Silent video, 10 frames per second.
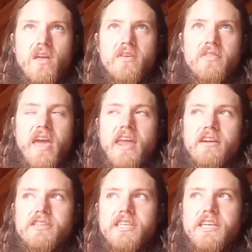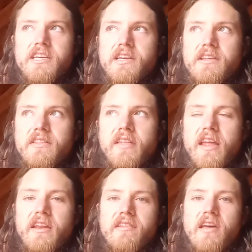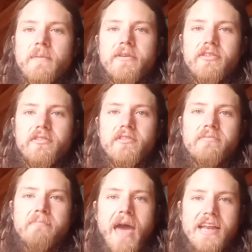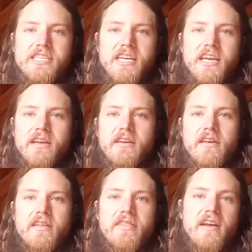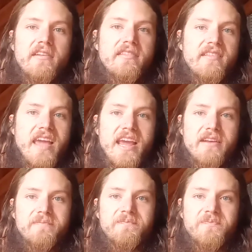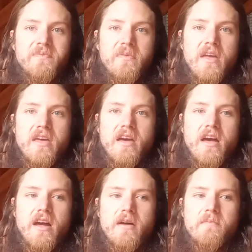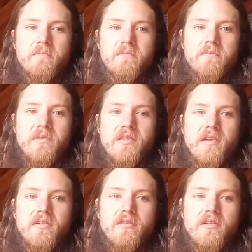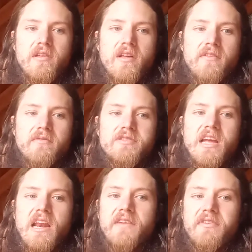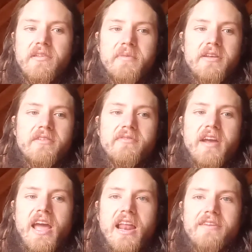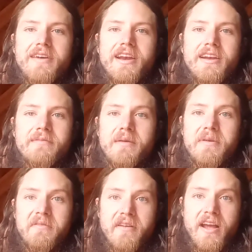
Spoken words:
the energy that is coming through is matching their state. So if I'm channeling for somebody who's very elevated, it may be a very